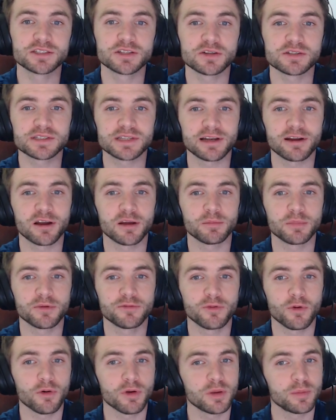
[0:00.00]
So, Sarah,
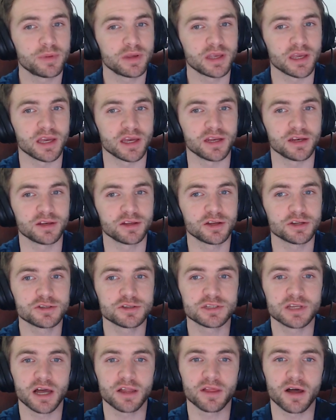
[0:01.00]
before we begin, could
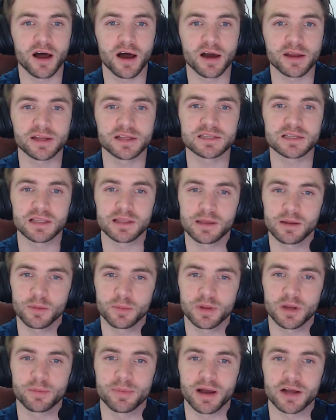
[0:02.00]
you tell the audience a little
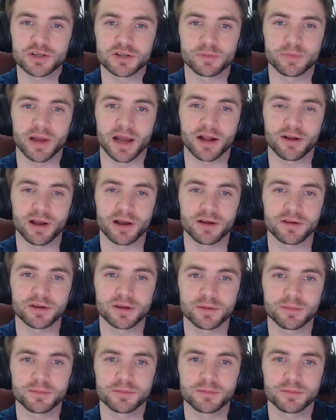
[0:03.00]
bit about your background?